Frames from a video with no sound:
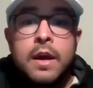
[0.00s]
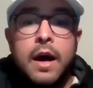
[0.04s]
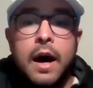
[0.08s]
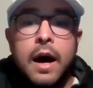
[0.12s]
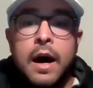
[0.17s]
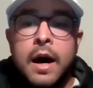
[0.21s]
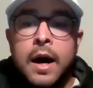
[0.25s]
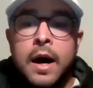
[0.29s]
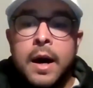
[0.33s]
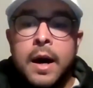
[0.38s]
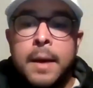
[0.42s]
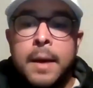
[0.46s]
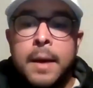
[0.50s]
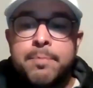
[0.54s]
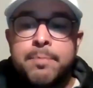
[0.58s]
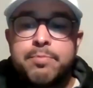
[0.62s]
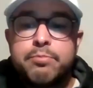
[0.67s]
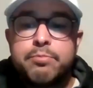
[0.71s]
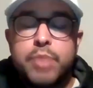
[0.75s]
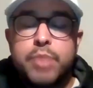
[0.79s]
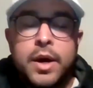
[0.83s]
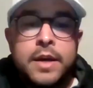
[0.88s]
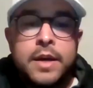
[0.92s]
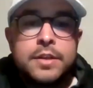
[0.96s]

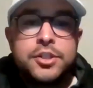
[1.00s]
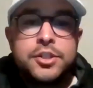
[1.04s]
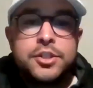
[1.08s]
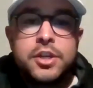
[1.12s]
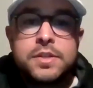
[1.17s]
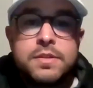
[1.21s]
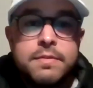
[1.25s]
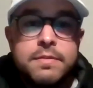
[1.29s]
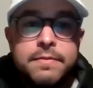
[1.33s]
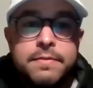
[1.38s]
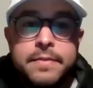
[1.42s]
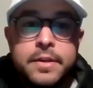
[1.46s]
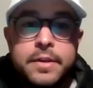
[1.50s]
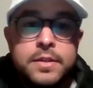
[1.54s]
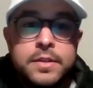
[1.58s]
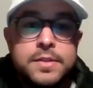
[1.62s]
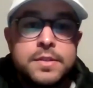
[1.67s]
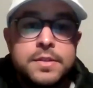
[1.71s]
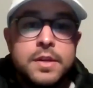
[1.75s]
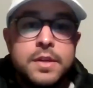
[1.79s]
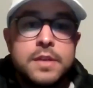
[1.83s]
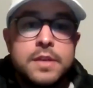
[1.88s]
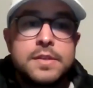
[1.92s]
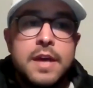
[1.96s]
But Justin
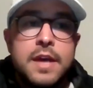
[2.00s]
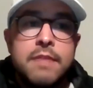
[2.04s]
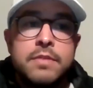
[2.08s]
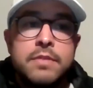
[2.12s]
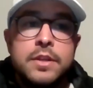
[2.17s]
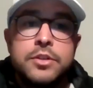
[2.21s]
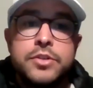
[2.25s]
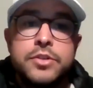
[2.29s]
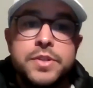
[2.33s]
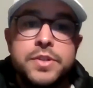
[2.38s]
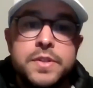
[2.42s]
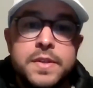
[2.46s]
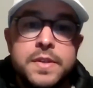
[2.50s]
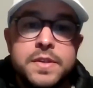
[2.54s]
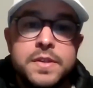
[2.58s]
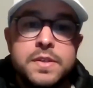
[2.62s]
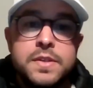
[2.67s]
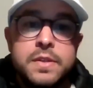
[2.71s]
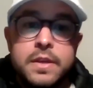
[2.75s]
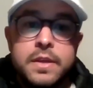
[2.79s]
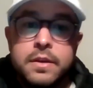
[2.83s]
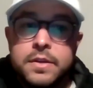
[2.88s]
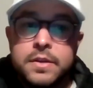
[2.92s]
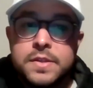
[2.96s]
Fields does have an interesting
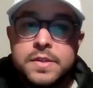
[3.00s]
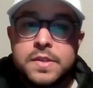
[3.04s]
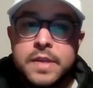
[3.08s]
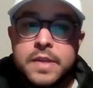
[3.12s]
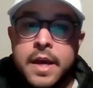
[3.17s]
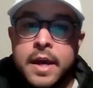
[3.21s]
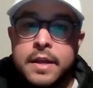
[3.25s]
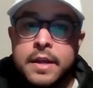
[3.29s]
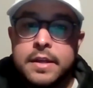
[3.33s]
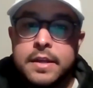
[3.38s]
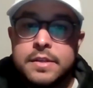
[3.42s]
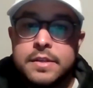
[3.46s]
skill set.